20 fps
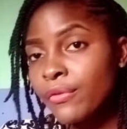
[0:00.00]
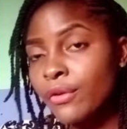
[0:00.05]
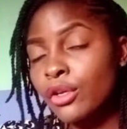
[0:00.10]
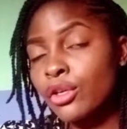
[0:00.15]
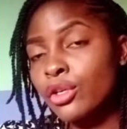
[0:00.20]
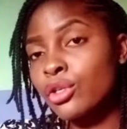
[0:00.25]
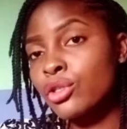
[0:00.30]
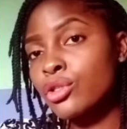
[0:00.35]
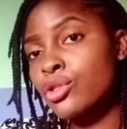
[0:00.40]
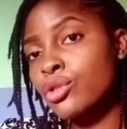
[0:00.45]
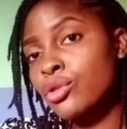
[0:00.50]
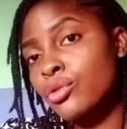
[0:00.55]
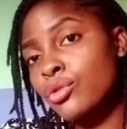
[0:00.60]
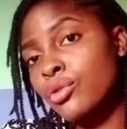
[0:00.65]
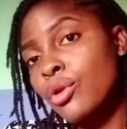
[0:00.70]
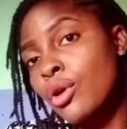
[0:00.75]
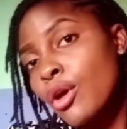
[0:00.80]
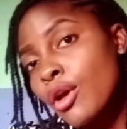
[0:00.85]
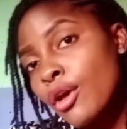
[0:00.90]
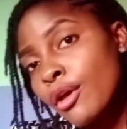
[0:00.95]
for you
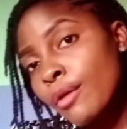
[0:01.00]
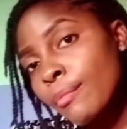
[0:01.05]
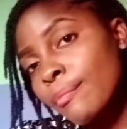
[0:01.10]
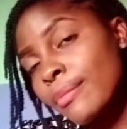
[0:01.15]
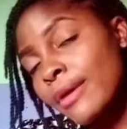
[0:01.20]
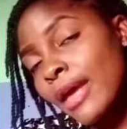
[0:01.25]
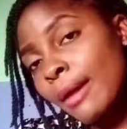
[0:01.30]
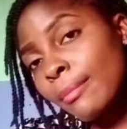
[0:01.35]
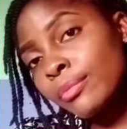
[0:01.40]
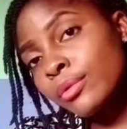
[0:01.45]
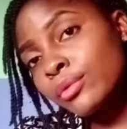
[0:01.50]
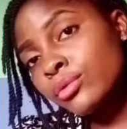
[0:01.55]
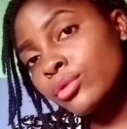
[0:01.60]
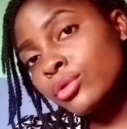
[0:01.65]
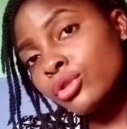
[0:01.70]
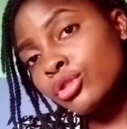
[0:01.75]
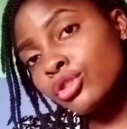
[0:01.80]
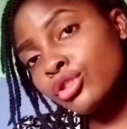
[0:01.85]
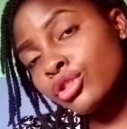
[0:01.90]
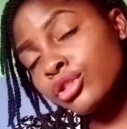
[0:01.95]
to be able
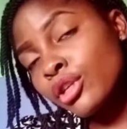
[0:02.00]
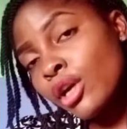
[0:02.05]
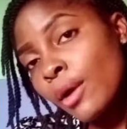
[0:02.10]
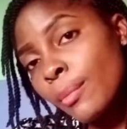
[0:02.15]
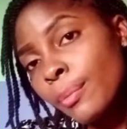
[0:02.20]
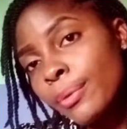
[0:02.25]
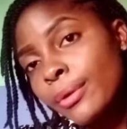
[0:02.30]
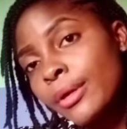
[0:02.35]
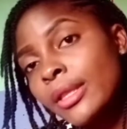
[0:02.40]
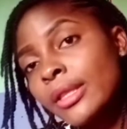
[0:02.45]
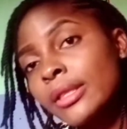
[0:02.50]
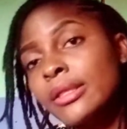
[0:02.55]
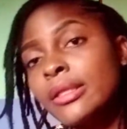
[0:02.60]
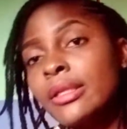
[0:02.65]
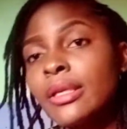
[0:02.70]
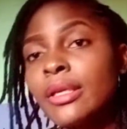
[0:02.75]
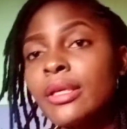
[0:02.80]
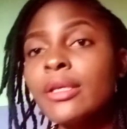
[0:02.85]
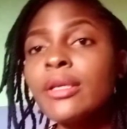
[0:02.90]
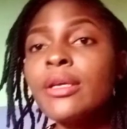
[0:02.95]
to drop
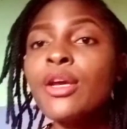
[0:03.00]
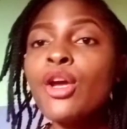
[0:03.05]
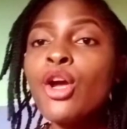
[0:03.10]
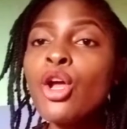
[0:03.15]
the